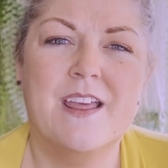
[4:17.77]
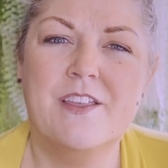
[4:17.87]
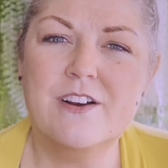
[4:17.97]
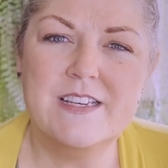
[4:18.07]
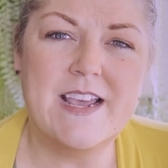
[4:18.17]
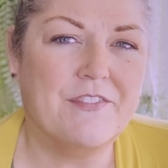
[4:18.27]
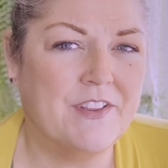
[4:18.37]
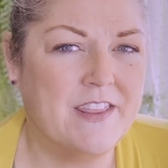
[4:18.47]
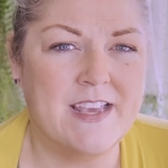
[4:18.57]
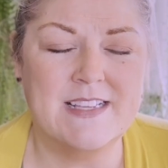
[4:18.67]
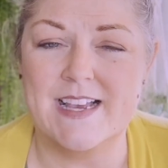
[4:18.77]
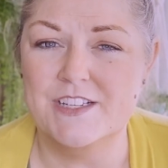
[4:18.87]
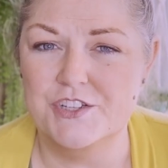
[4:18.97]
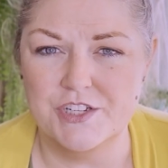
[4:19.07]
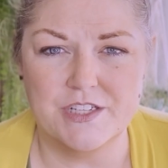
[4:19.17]
there are definitely things I
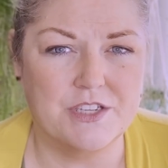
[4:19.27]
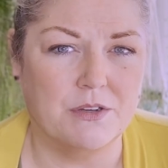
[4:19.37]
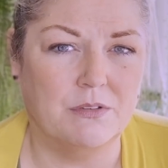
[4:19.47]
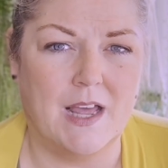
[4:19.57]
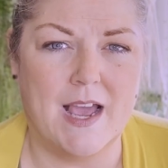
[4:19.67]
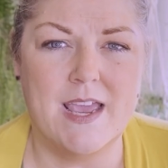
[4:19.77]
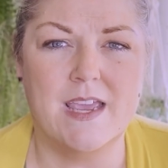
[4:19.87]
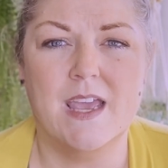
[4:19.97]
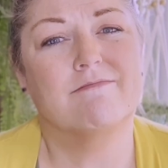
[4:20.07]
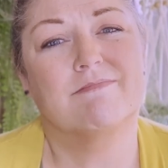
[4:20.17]
just don't like.